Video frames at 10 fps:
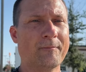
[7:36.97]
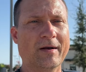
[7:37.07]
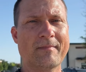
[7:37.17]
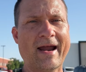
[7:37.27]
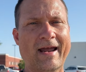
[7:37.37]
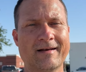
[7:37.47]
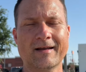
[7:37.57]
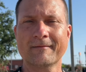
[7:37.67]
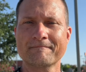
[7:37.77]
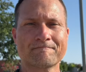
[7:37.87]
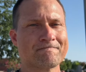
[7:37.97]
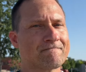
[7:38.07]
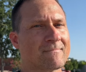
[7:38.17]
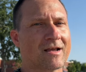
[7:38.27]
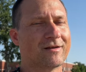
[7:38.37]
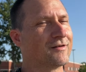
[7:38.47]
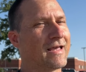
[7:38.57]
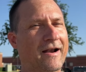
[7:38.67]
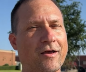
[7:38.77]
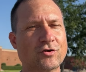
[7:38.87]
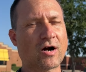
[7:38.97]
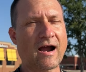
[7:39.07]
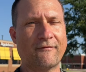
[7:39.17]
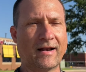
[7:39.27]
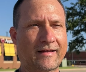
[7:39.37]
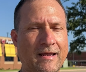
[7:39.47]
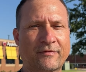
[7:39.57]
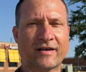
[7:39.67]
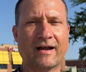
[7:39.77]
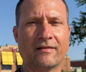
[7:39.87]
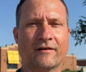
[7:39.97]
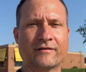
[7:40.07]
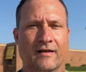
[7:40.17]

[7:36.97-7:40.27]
But man, got to go driving. I keep saying this.